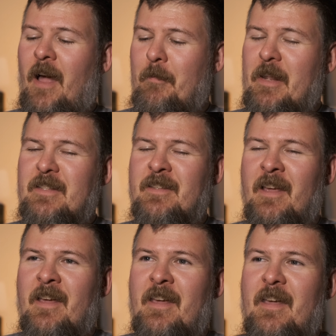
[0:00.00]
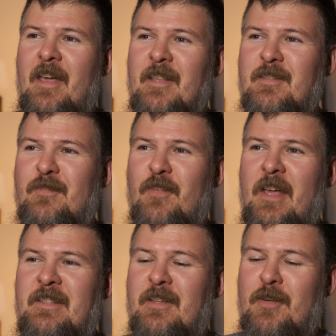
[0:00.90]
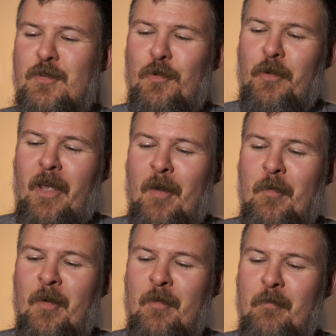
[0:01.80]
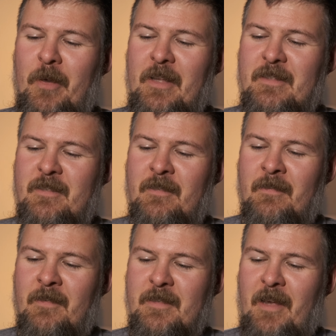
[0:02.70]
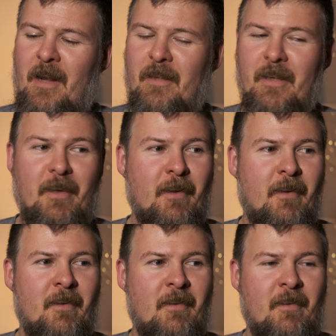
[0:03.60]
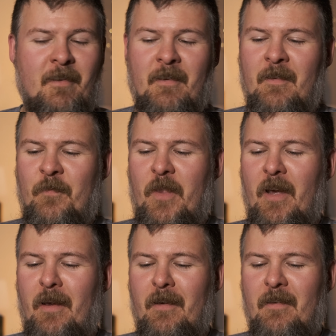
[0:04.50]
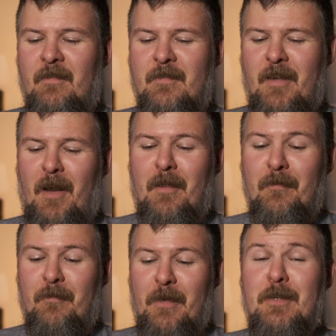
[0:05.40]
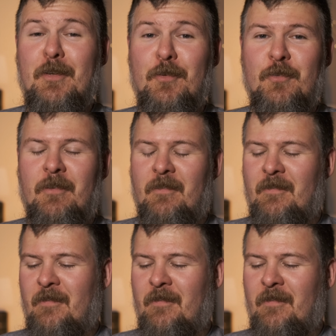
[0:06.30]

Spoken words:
I mean, it's a digital camera, but it's kind of like it's kind of vintage.